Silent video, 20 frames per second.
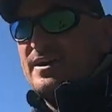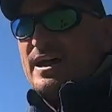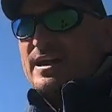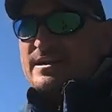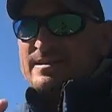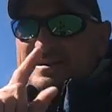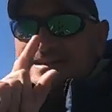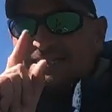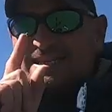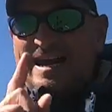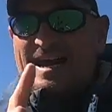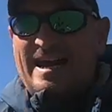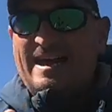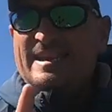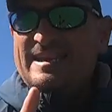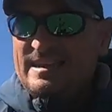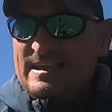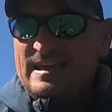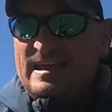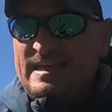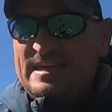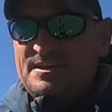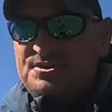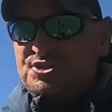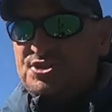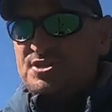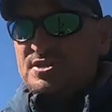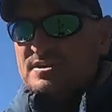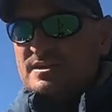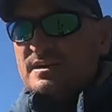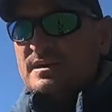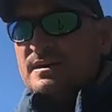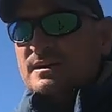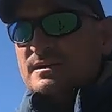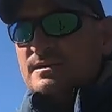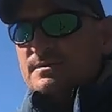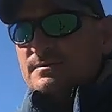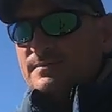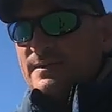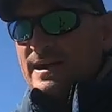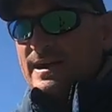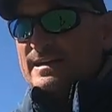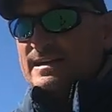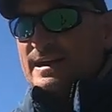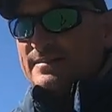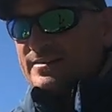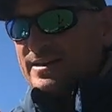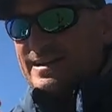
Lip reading: I've got it on a tight leash, right?